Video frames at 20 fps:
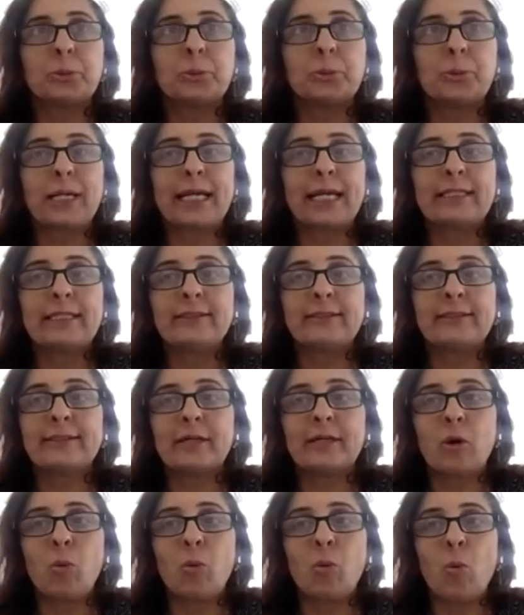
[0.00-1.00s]
raise
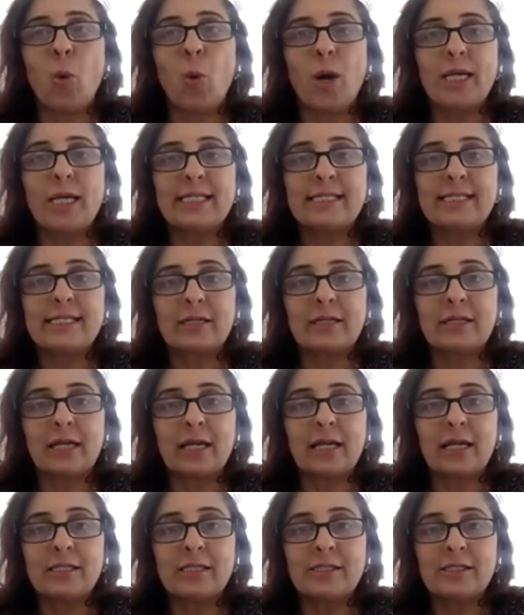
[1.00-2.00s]
a voice
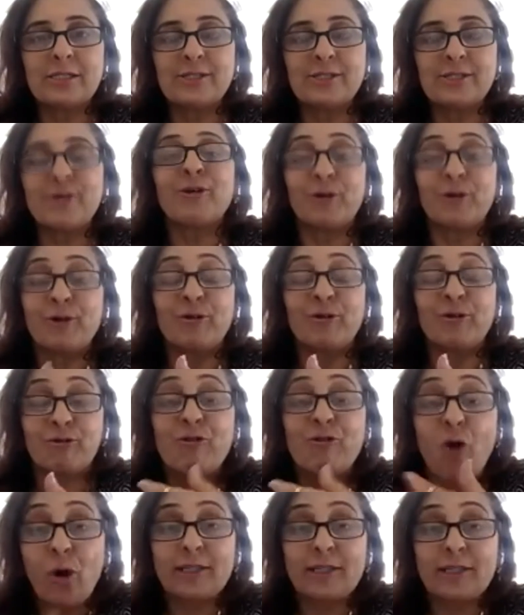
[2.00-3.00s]
against
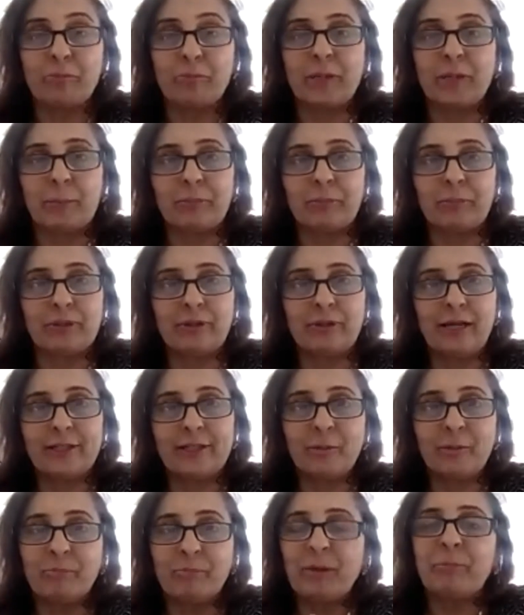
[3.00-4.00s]
for the people and
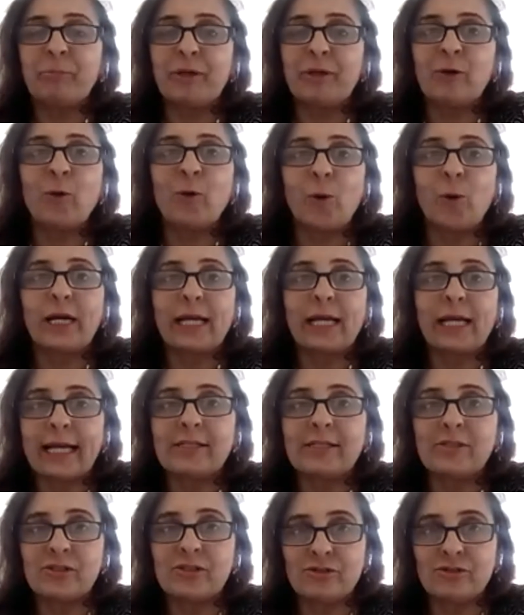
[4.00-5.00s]
the people go
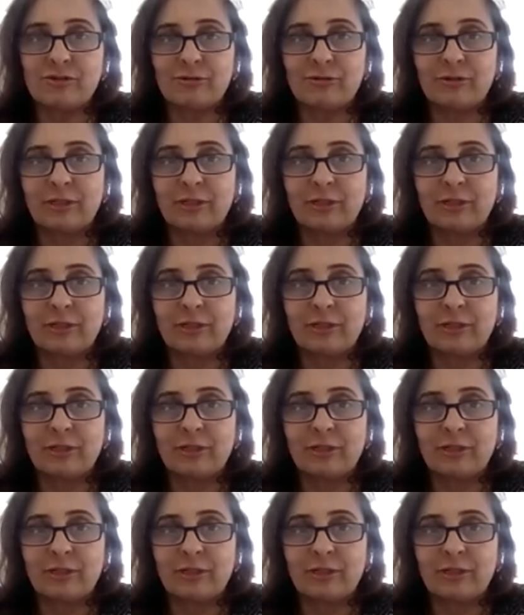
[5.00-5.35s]
against you,